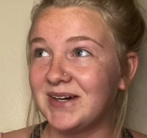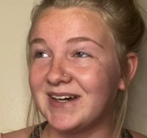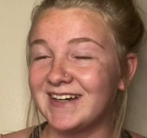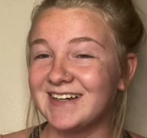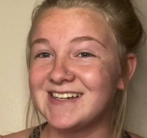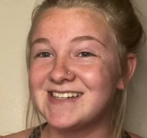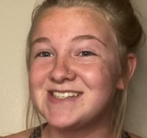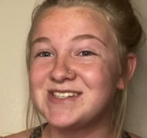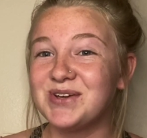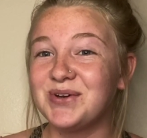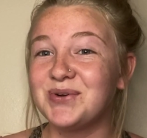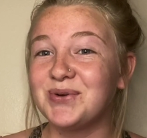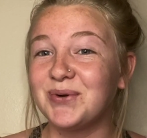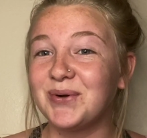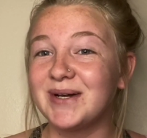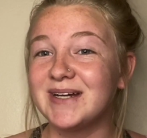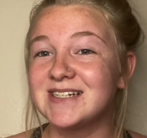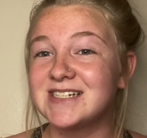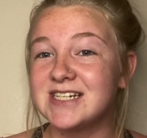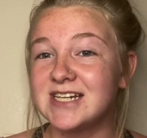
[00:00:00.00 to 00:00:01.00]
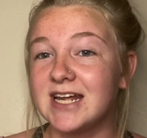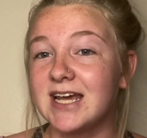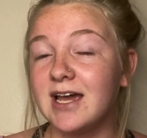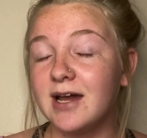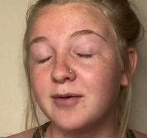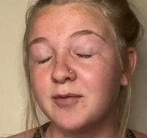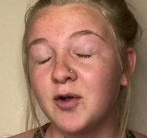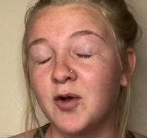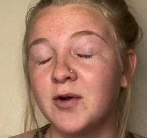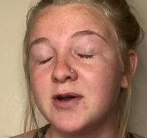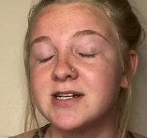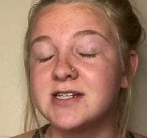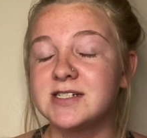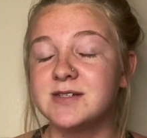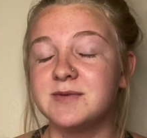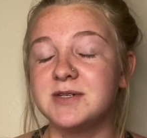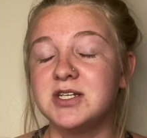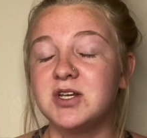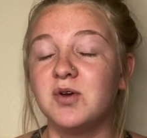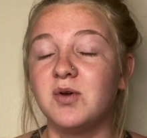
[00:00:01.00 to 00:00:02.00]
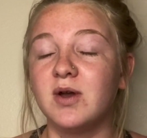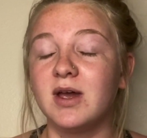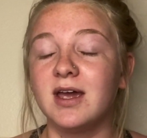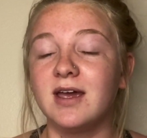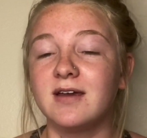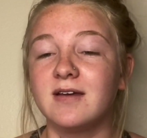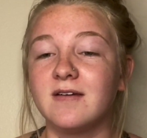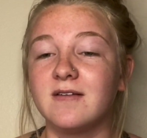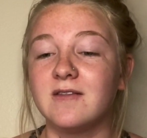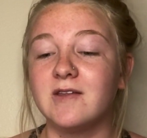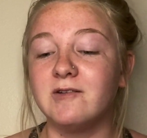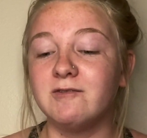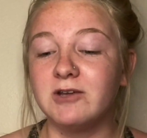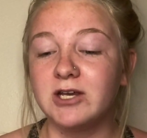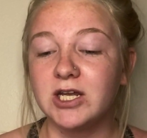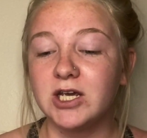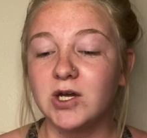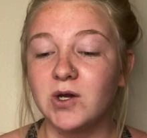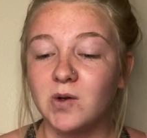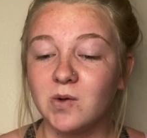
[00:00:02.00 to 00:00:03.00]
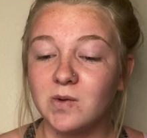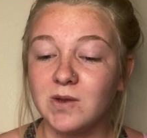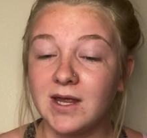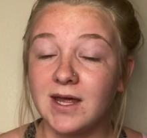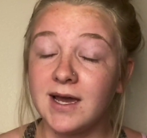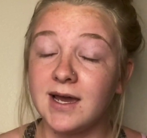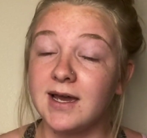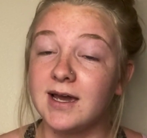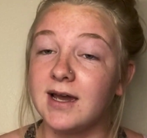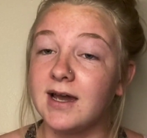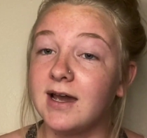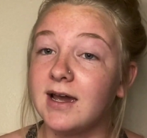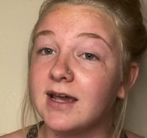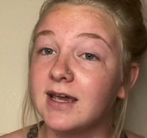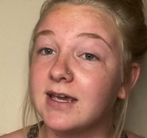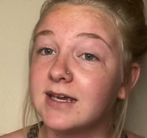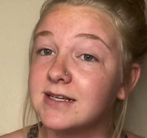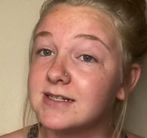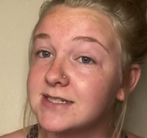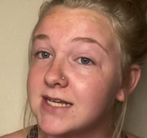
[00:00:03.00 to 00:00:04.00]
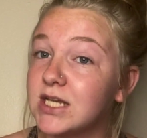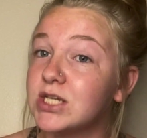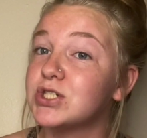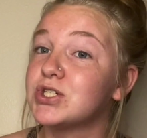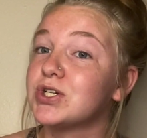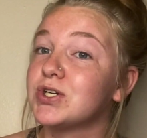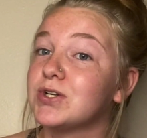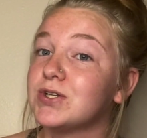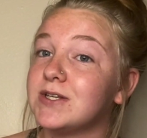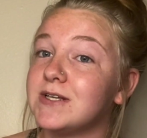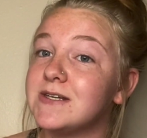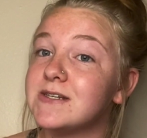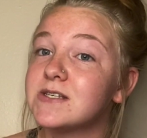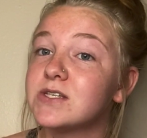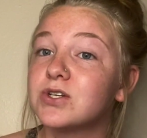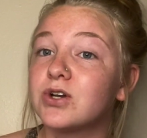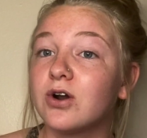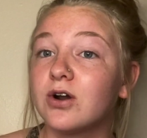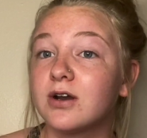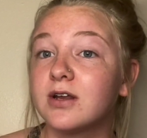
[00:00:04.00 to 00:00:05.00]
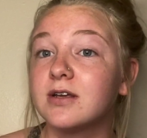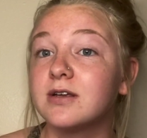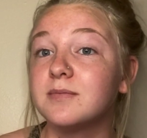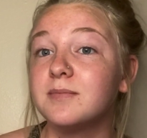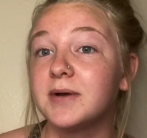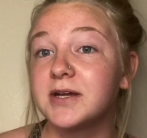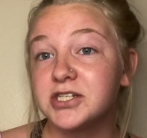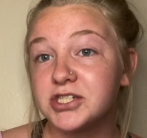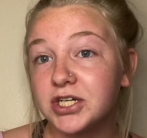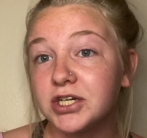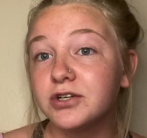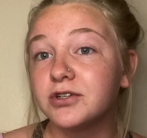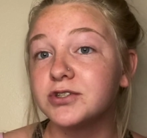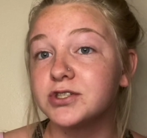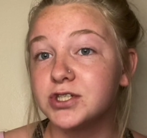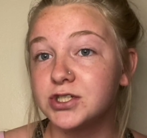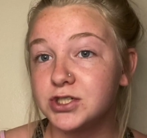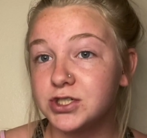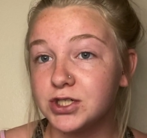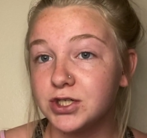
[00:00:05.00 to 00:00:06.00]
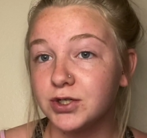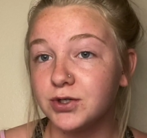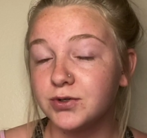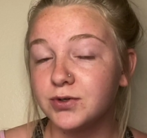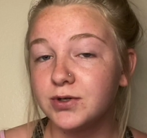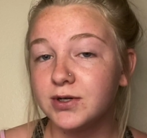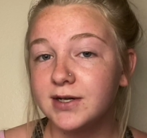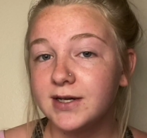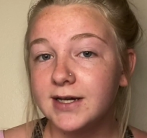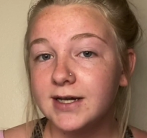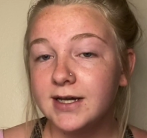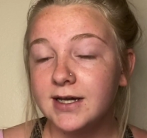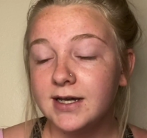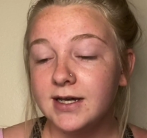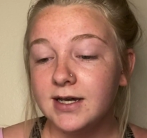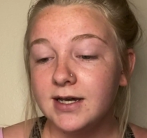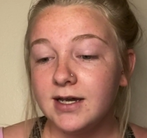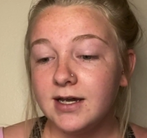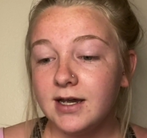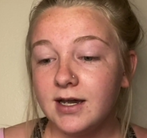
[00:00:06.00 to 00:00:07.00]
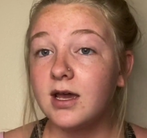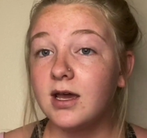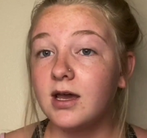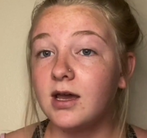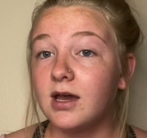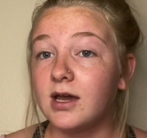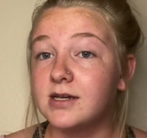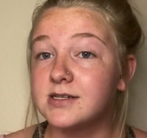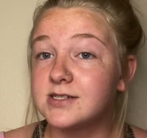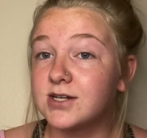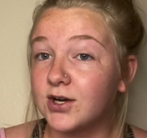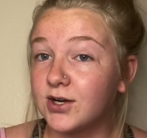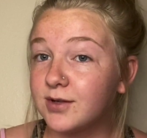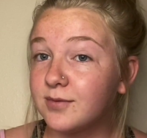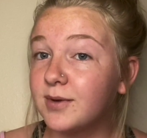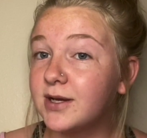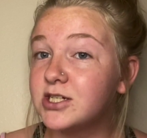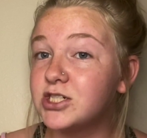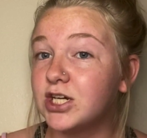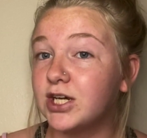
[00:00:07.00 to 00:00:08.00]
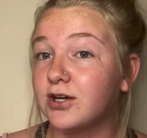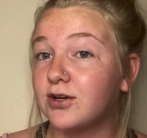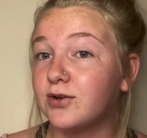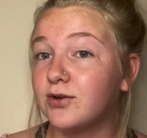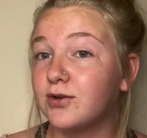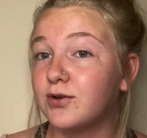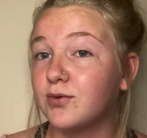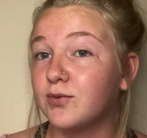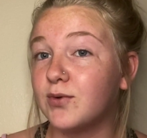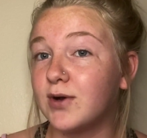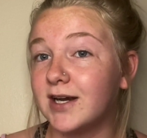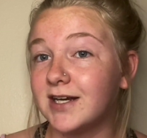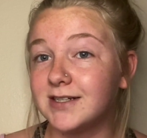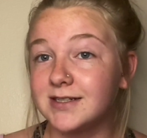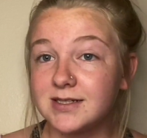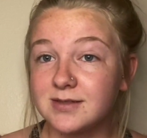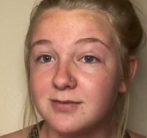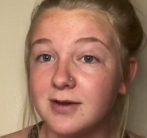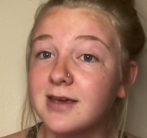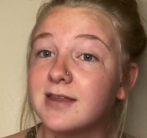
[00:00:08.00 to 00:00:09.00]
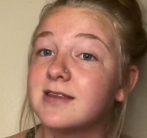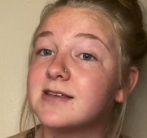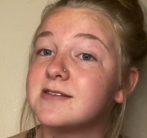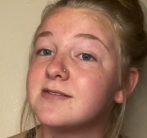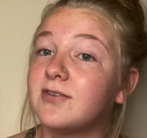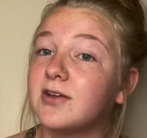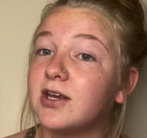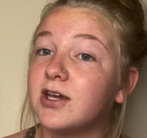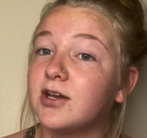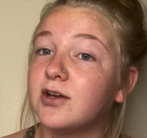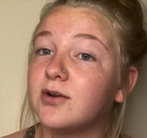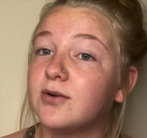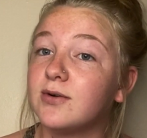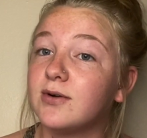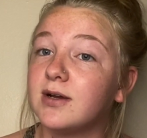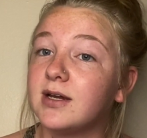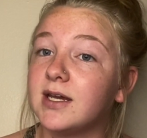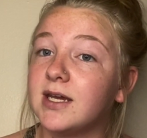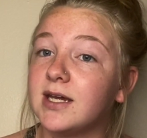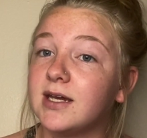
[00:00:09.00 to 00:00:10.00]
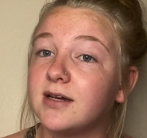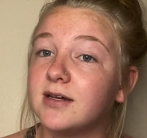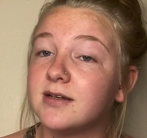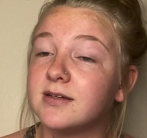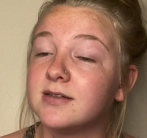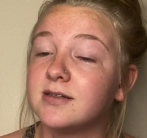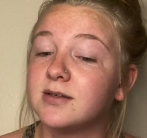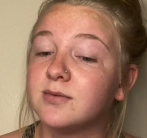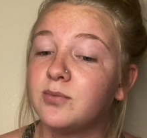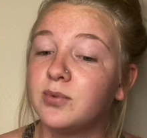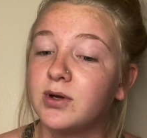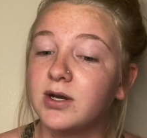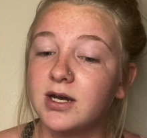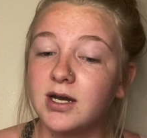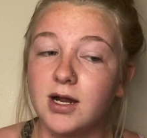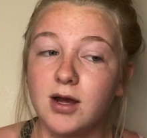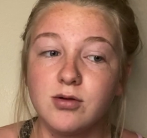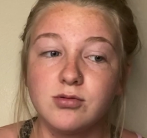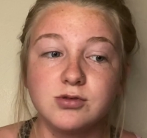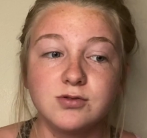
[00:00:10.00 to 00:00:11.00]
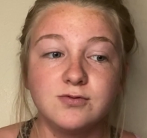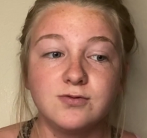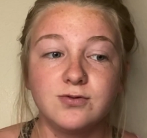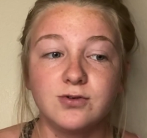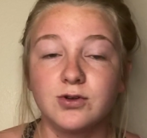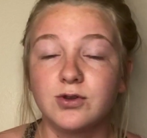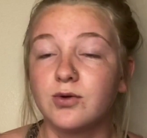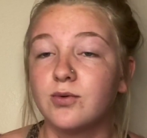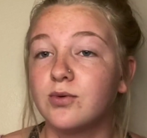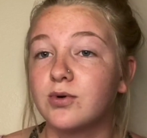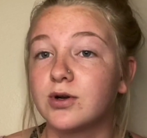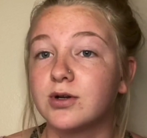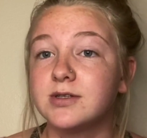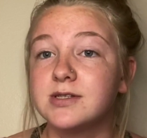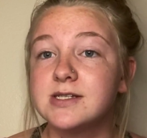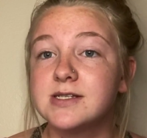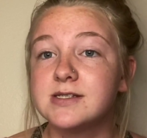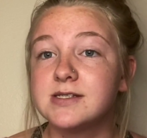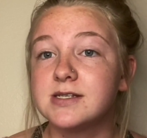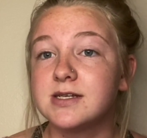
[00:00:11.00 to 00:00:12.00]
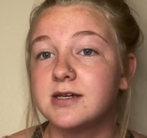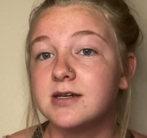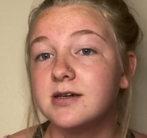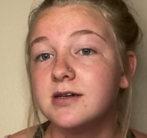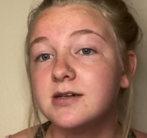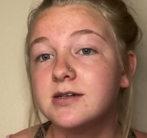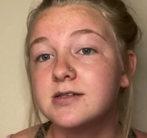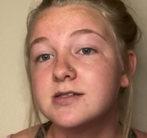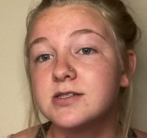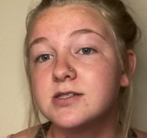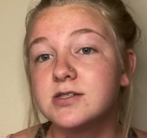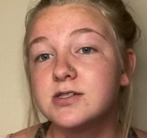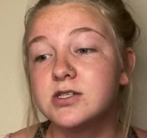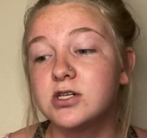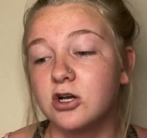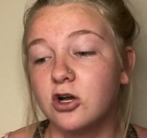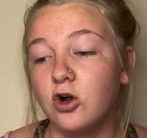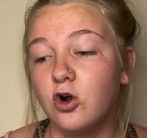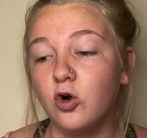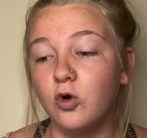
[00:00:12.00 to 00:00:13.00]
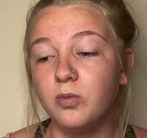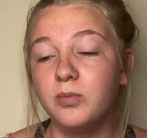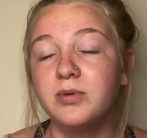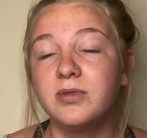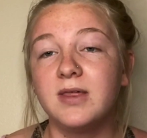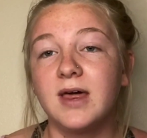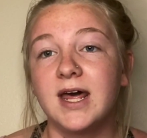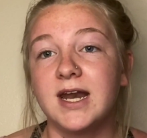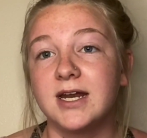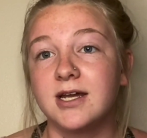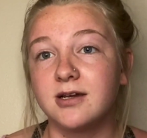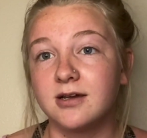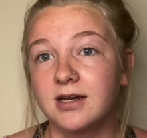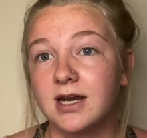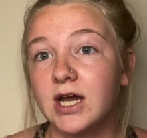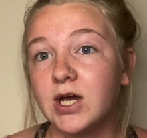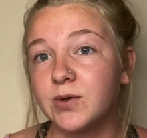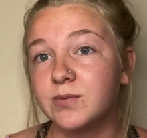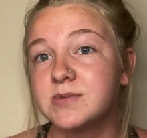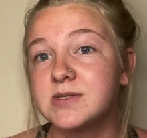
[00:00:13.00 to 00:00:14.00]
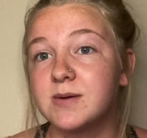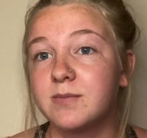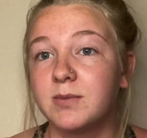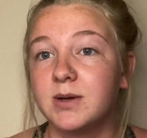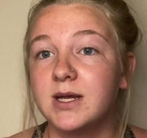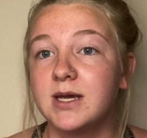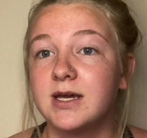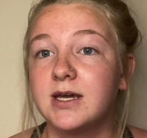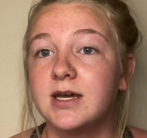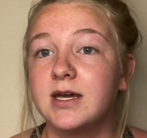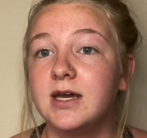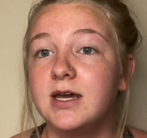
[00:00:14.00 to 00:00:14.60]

So today I'm going to be doing the video that I intentionally started my channel to do. I started my channel wanting to make this video and put it out for the world to see, to hope that it could help somebody